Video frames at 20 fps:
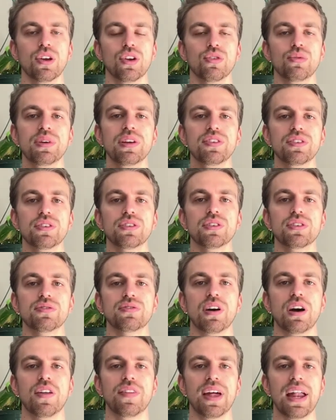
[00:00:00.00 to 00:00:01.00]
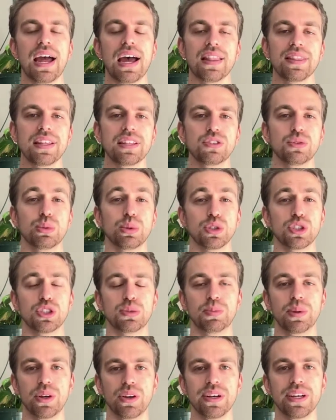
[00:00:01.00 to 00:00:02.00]
Research has found that athletes who
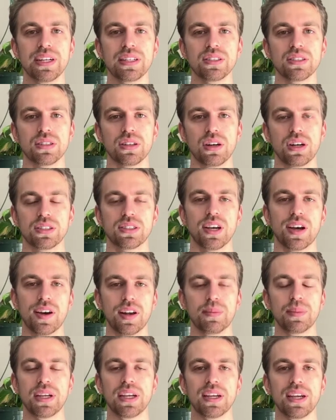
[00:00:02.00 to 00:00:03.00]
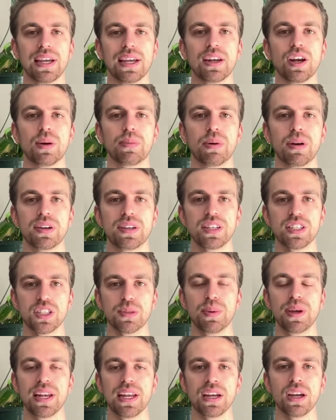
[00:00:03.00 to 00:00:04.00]
experience autonomy and are
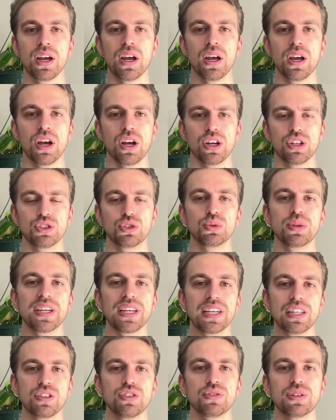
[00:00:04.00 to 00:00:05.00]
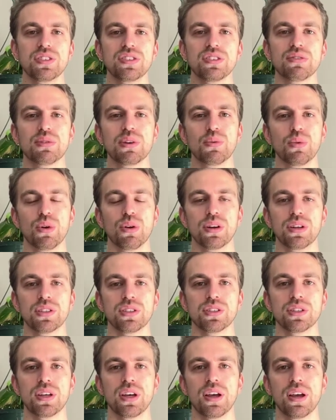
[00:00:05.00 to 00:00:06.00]
participating due to intrinsic
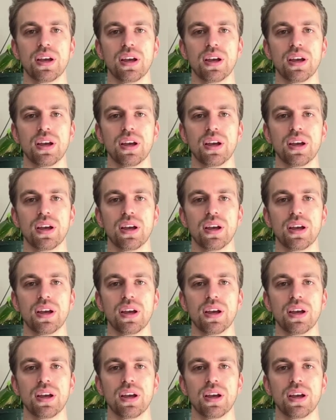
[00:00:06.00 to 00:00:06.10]
rewards